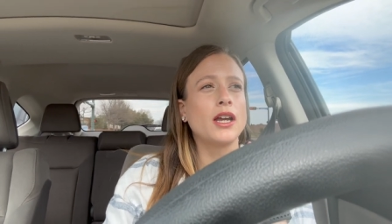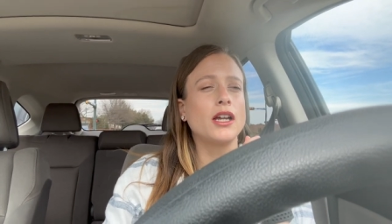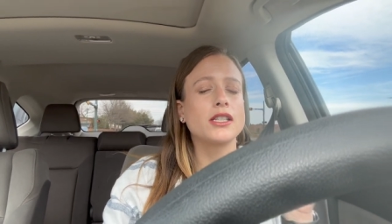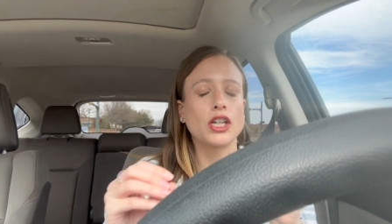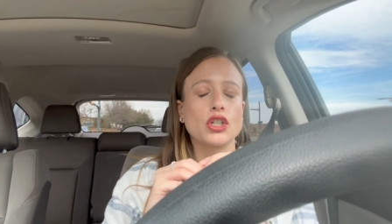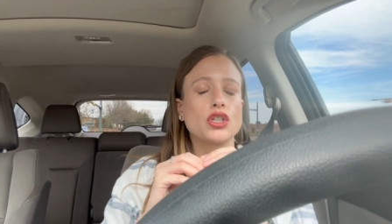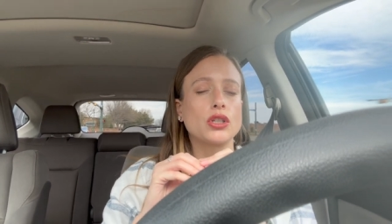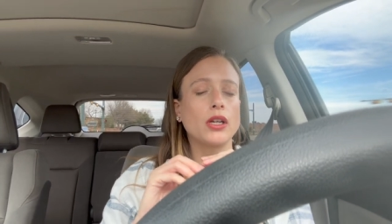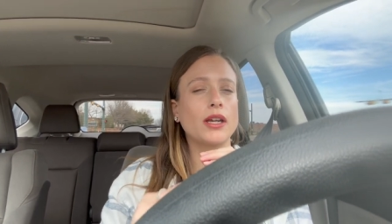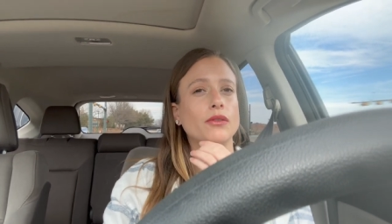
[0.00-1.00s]
It's like,
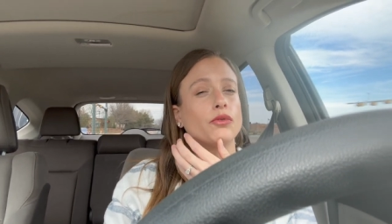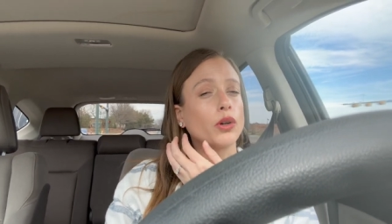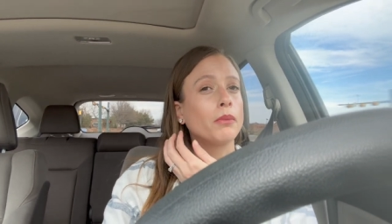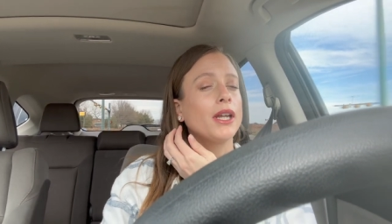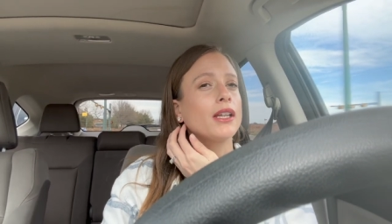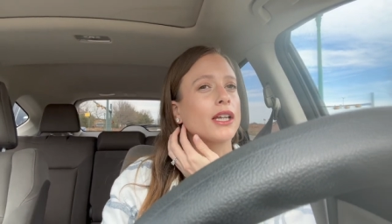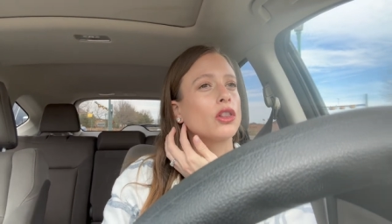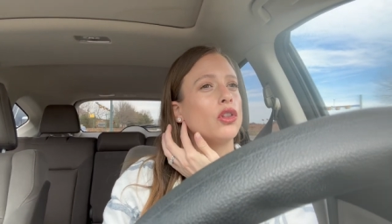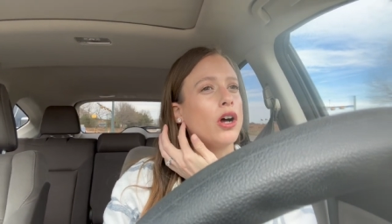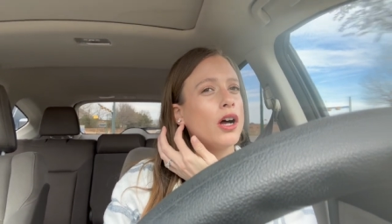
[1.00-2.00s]
for me, like
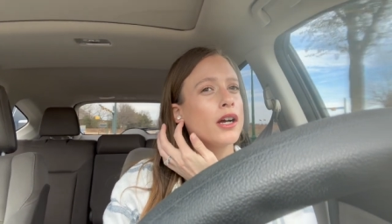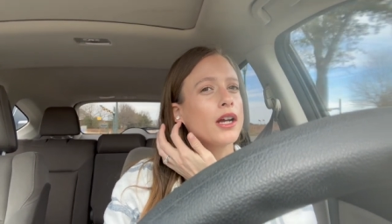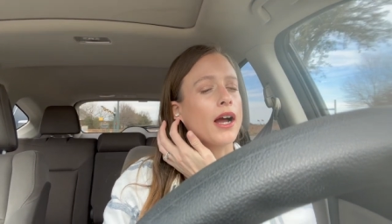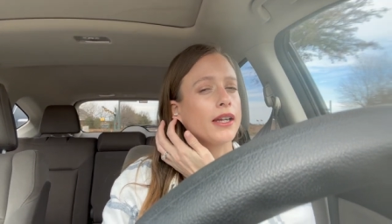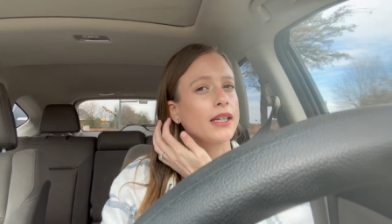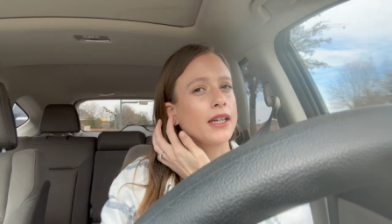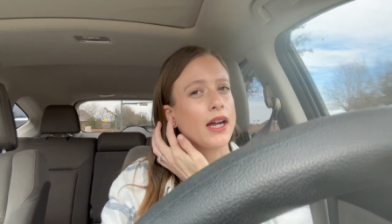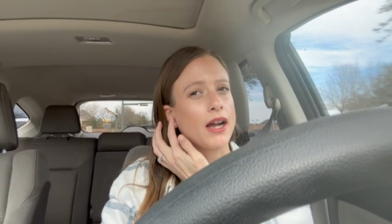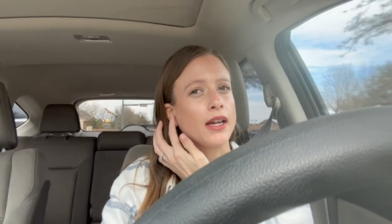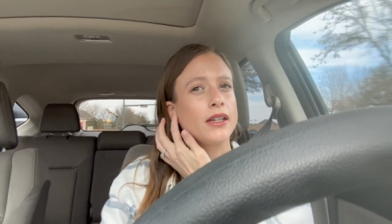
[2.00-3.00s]
long, I can
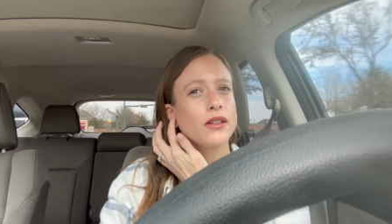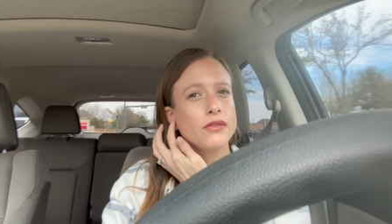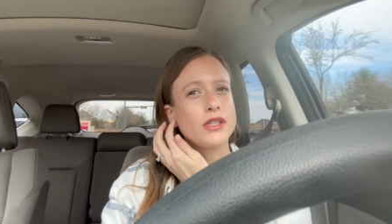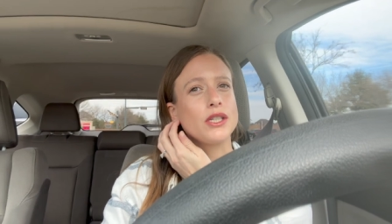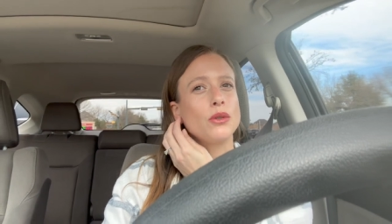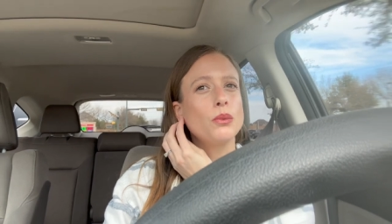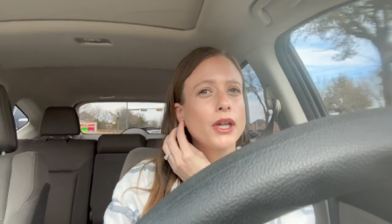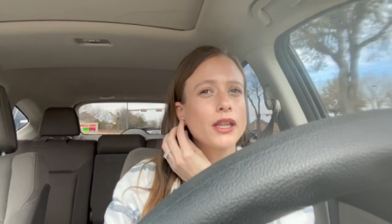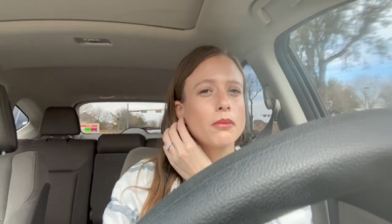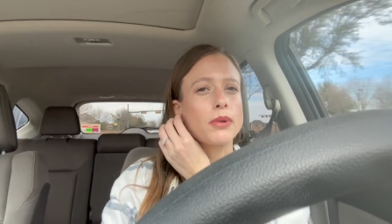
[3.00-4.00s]
kind of deal
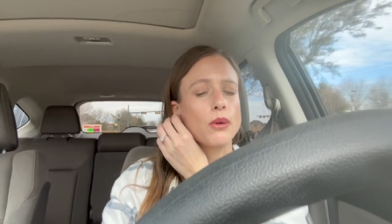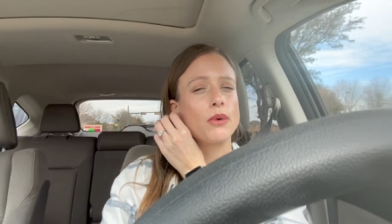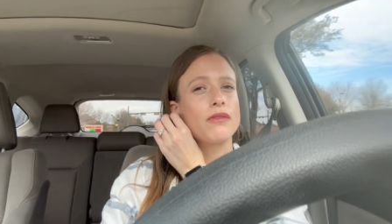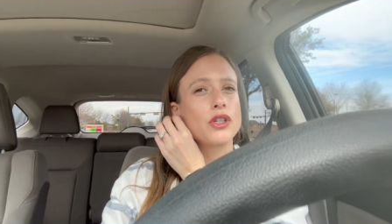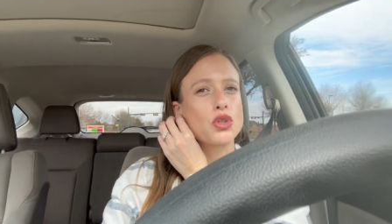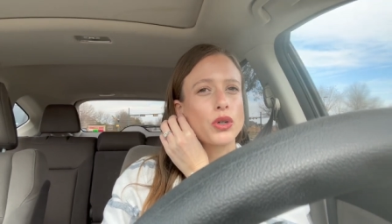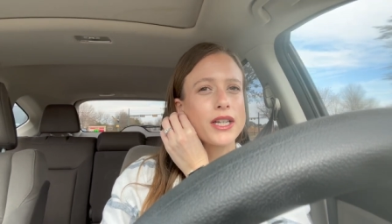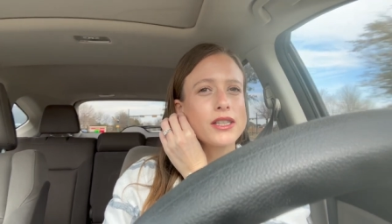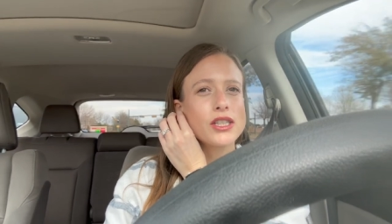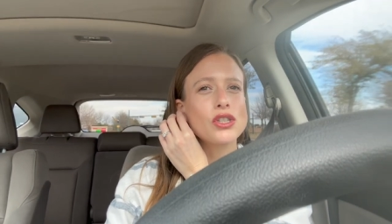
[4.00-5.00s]
with, but with the
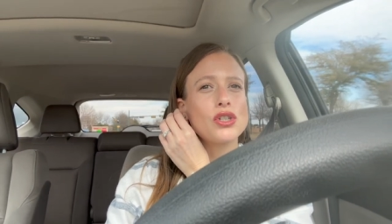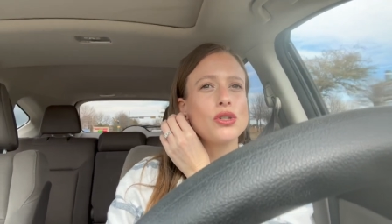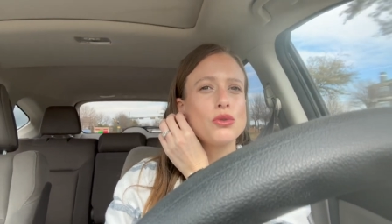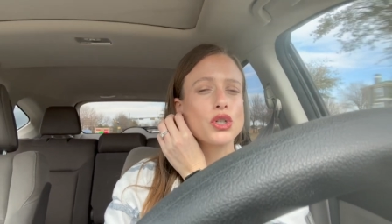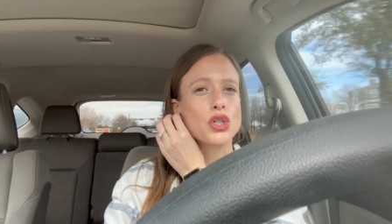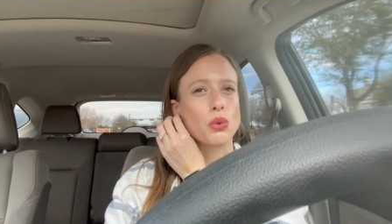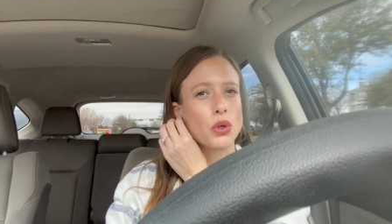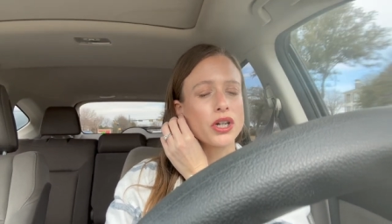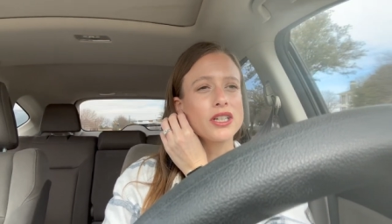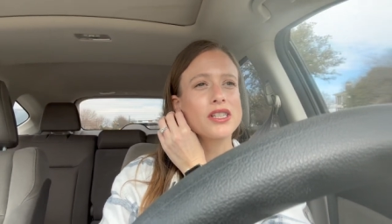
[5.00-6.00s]
dress is too
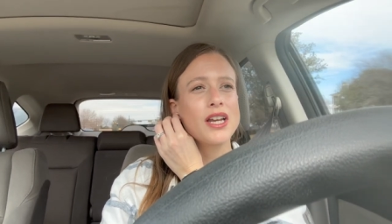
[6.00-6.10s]
short,